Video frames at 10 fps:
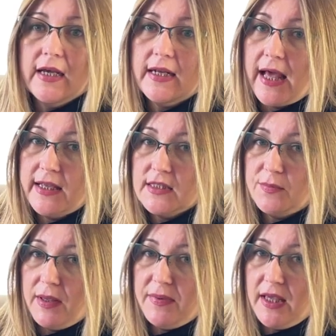Clients
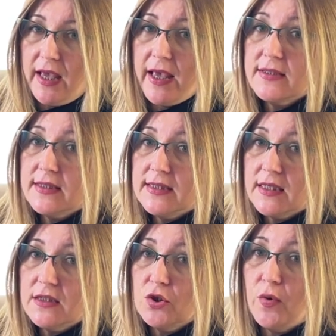may be
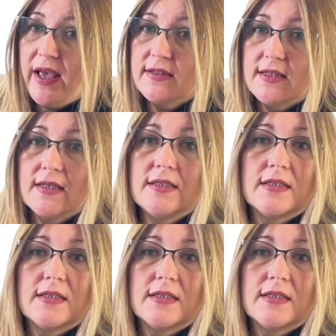hesitant to access